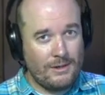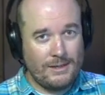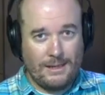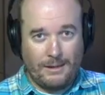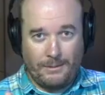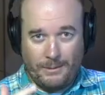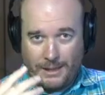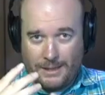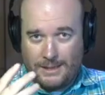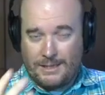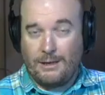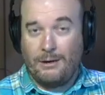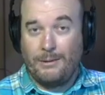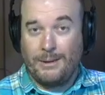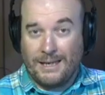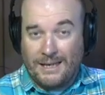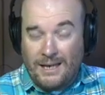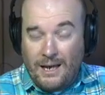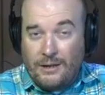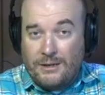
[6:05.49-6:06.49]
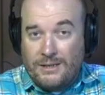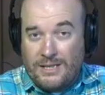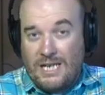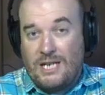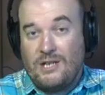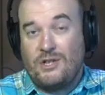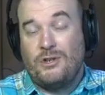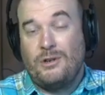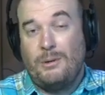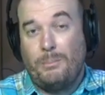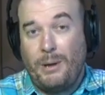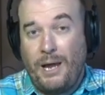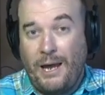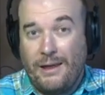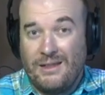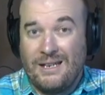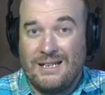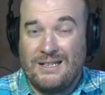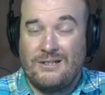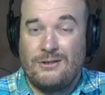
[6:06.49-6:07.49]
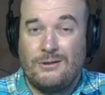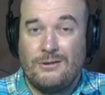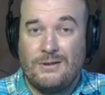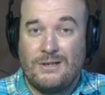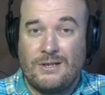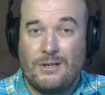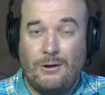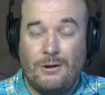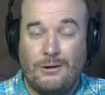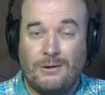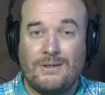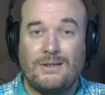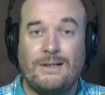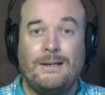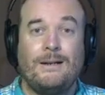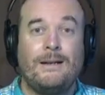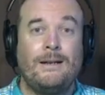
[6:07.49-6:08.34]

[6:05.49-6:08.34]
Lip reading: and I'm going to teach you to play these two songs,